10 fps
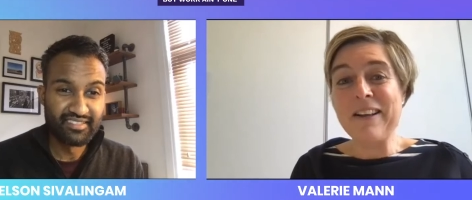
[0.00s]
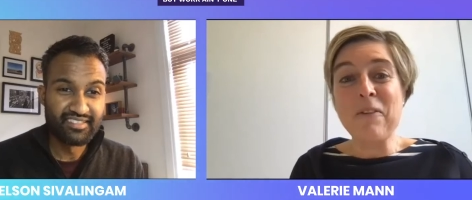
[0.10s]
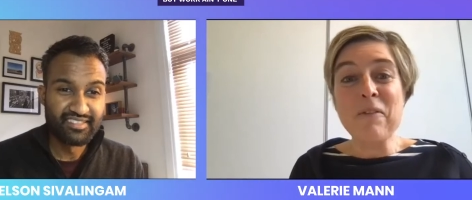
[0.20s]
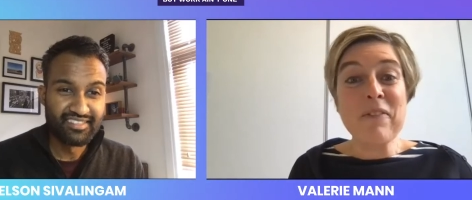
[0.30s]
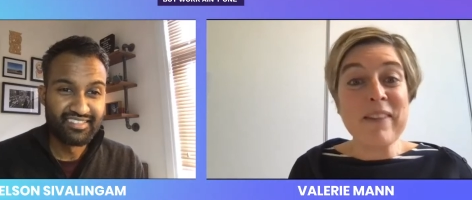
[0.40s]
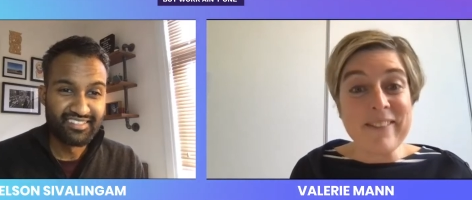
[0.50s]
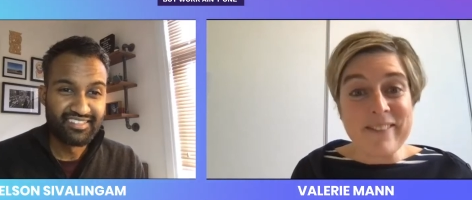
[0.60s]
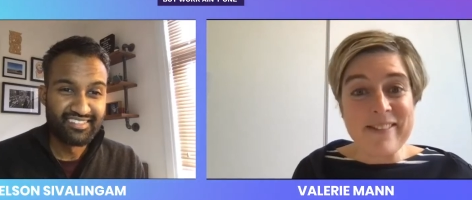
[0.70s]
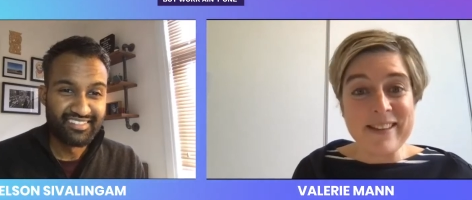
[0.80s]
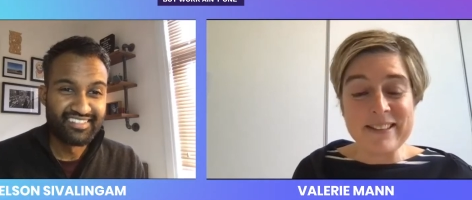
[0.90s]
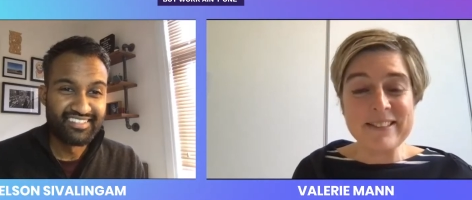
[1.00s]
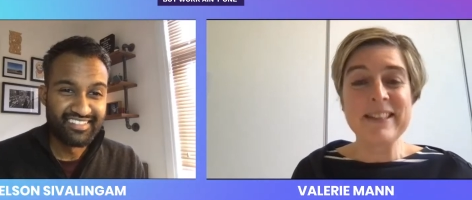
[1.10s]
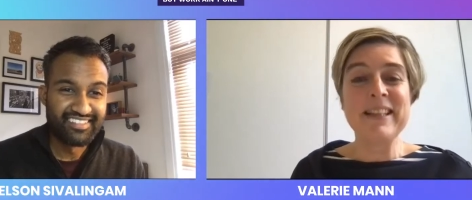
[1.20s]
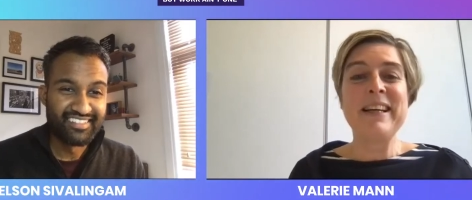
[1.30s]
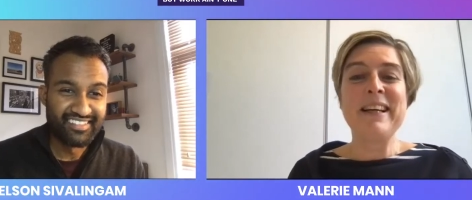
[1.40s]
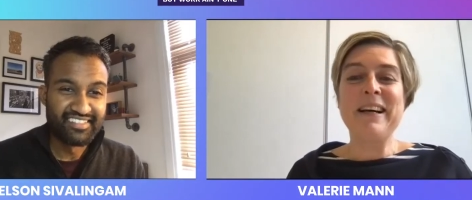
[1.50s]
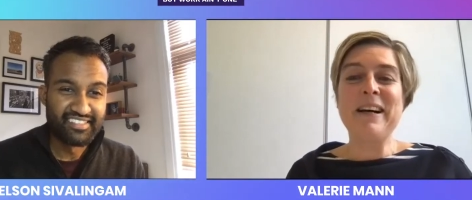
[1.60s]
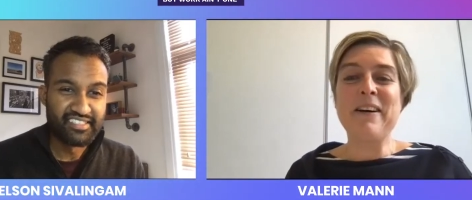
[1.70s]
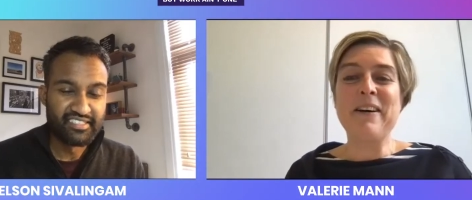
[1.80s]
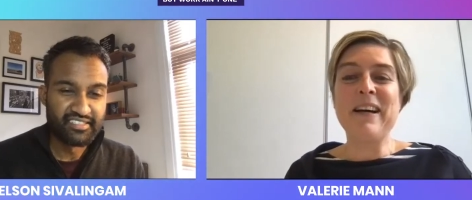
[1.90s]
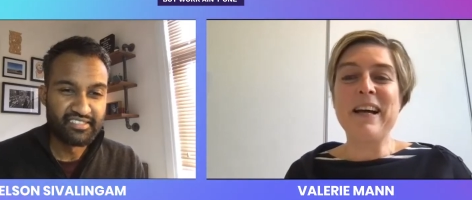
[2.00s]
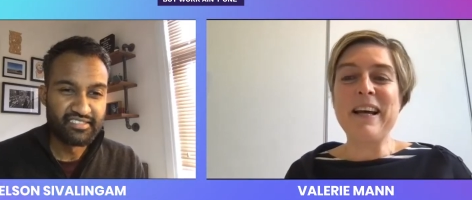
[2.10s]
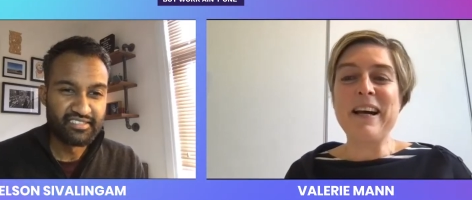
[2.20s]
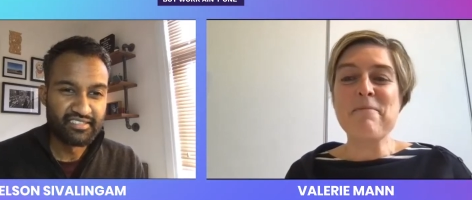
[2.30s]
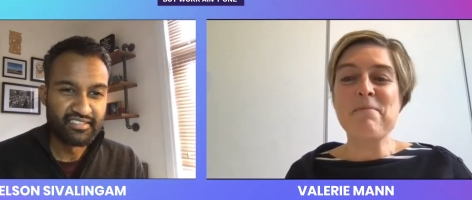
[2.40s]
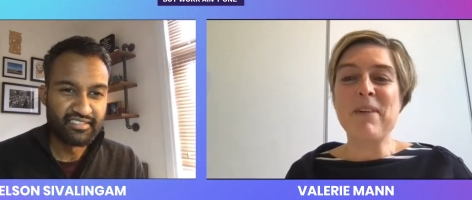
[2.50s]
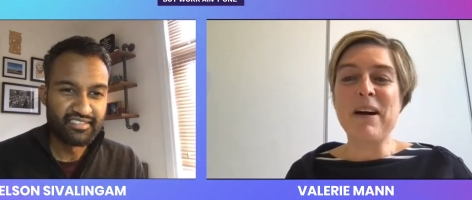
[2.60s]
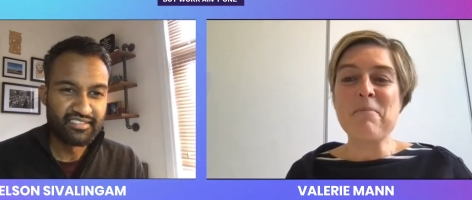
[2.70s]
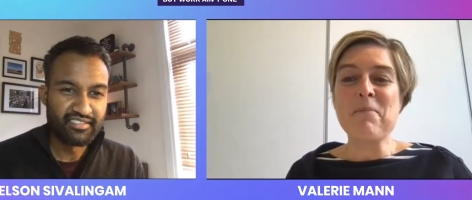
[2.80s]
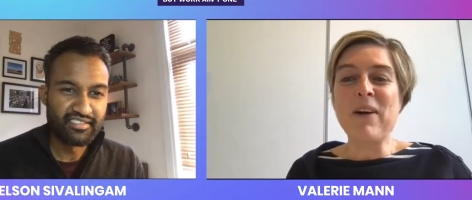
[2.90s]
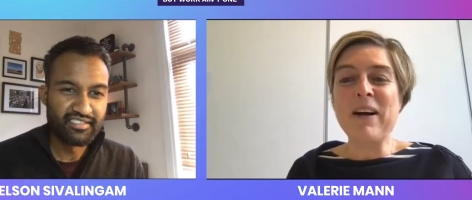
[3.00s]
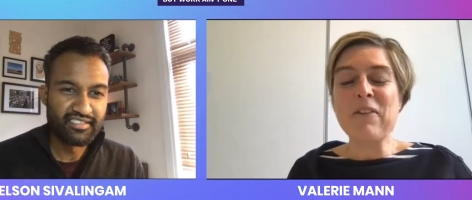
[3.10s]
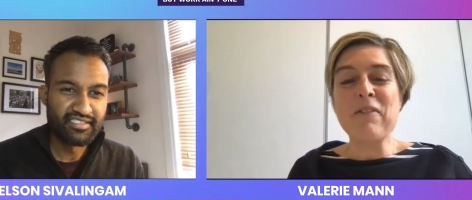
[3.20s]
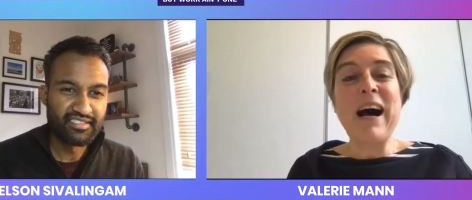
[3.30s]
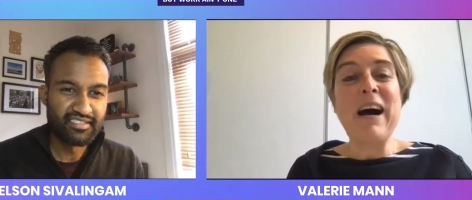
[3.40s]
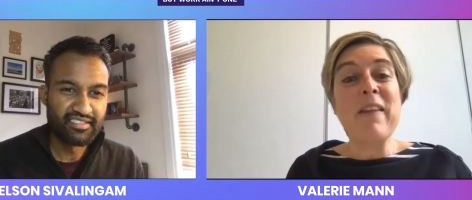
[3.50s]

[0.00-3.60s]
Speaker 1: confidence in. Uh, and I'm I'm proud of how